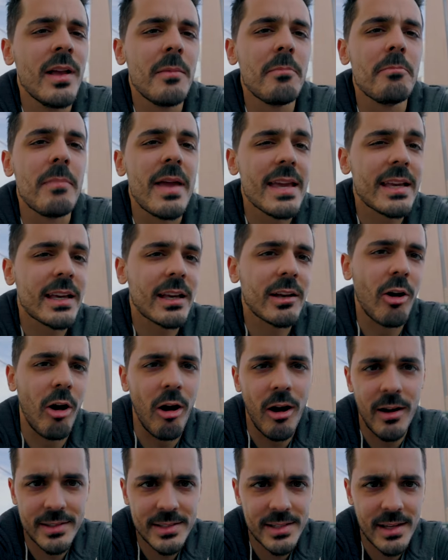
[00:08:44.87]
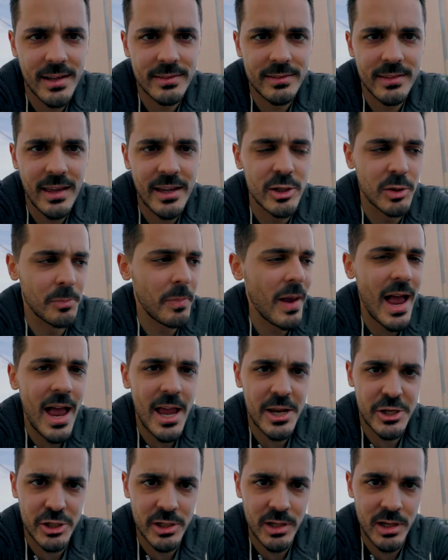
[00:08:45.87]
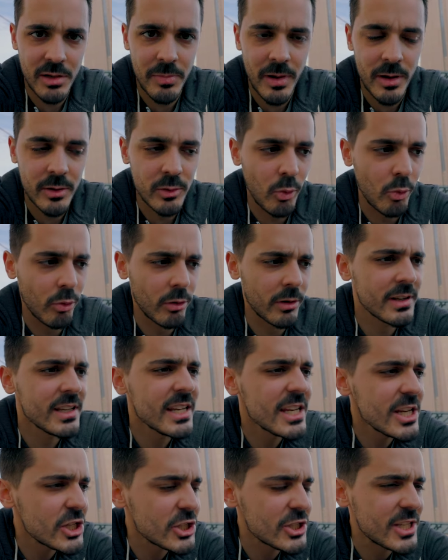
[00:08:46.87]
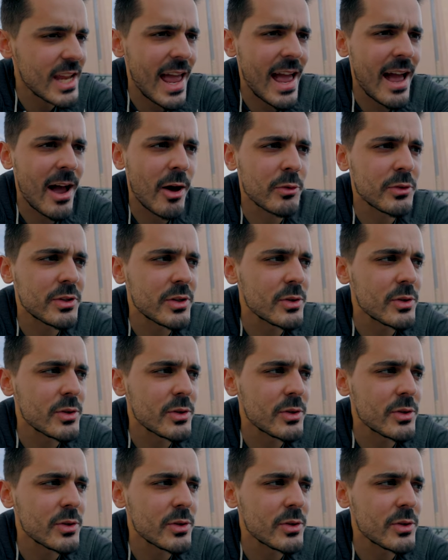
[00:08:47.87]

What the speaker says: make content that you're passionate about or niche down